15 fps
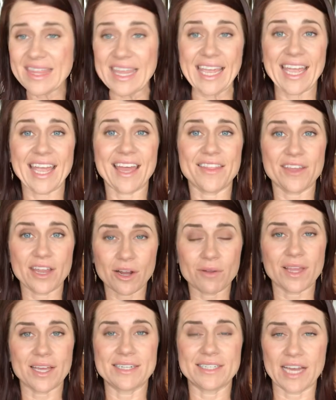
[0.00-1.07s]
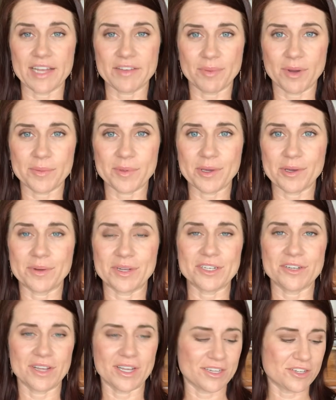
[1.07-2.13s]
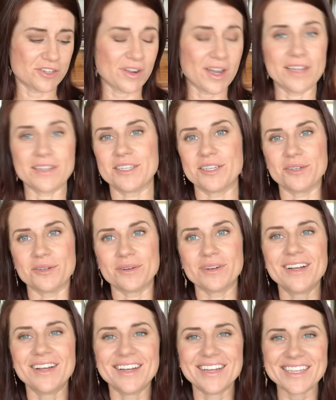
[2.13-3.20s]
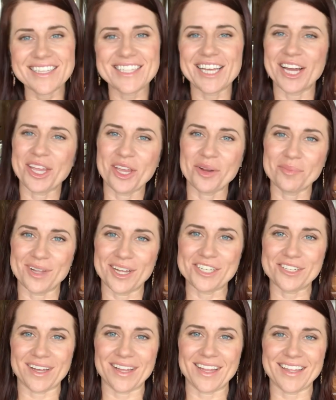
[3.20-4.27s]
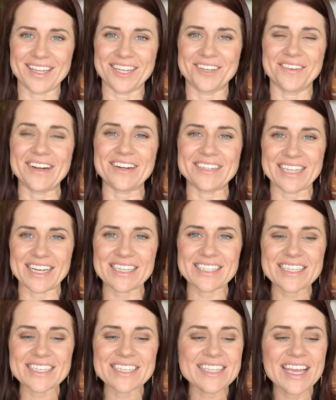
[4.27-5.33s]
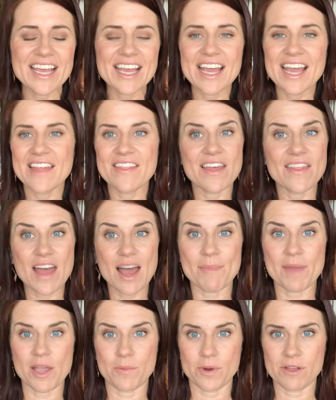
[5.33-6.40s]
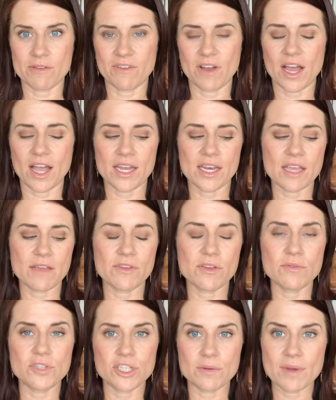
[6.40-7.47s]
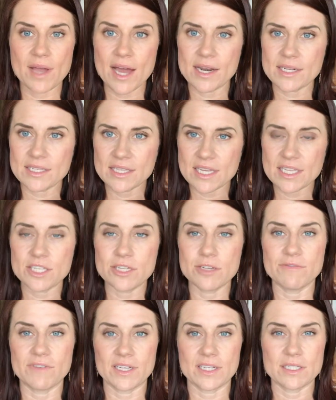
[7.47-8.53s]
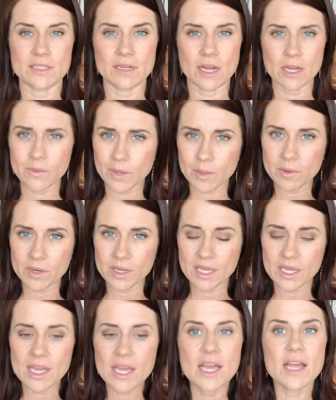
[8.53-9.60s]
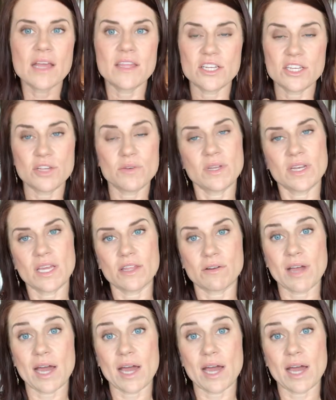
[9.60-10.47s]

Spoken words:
and they don't like dive bomb you and try to suck your blood dry like they do here in Texas, then that might work fine. If you do add it to this and you find it's not quite working, then you can either